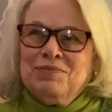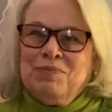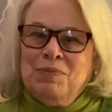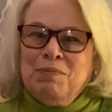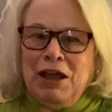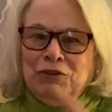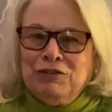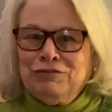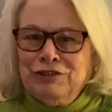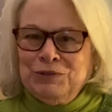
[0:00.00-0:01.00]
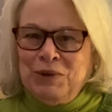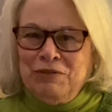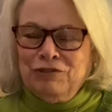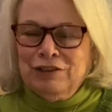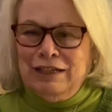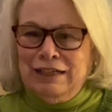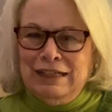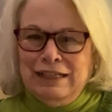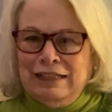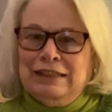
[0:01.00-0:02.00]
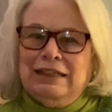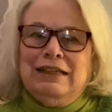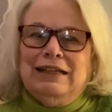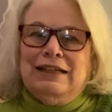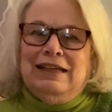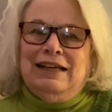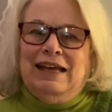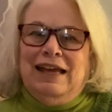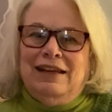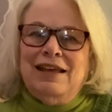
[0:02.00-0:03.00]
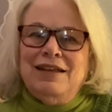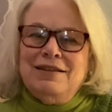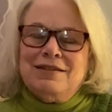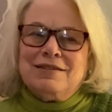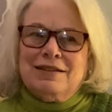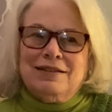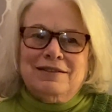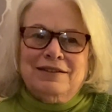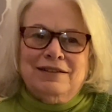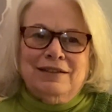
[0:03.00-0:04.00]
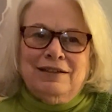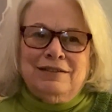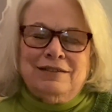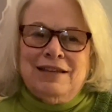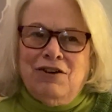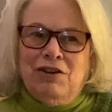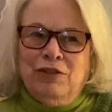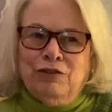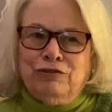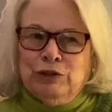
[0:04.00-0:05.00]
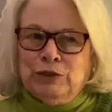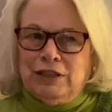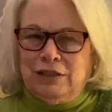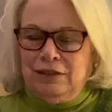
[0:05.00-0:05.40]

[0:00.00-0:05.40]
microphone went flying, and he's down on the floor.